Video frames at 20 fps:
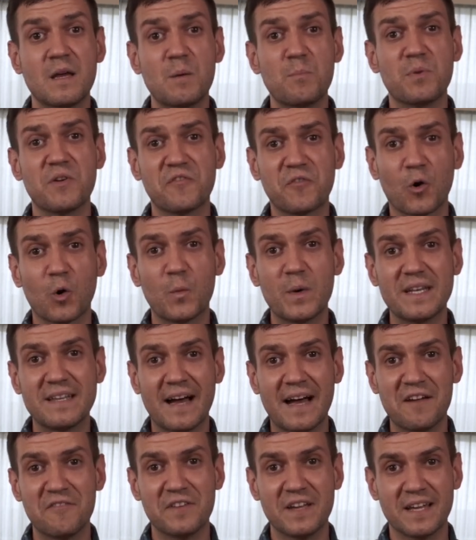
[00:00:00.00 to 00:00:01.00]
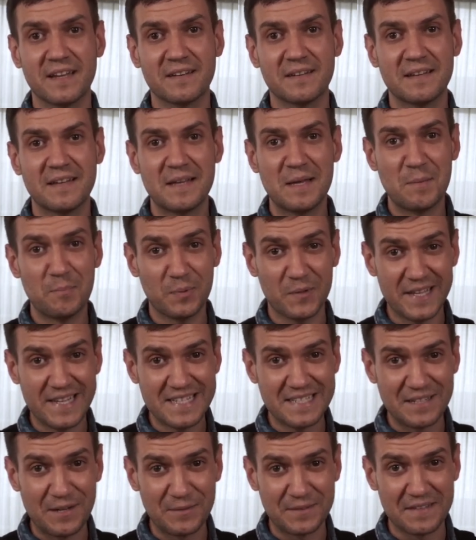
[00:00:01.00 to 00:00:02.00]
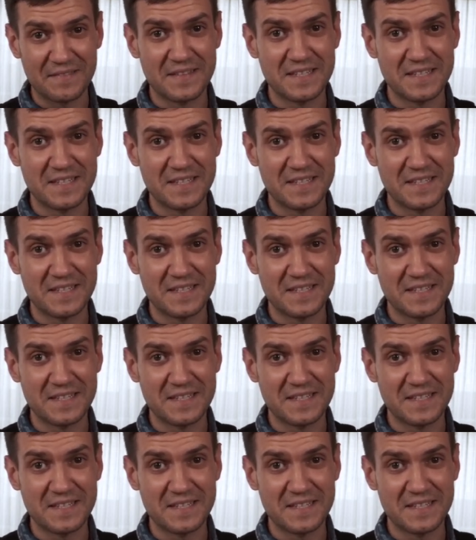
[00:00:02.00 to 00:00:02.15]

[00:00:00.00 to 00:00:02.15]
Before we dive in, please note that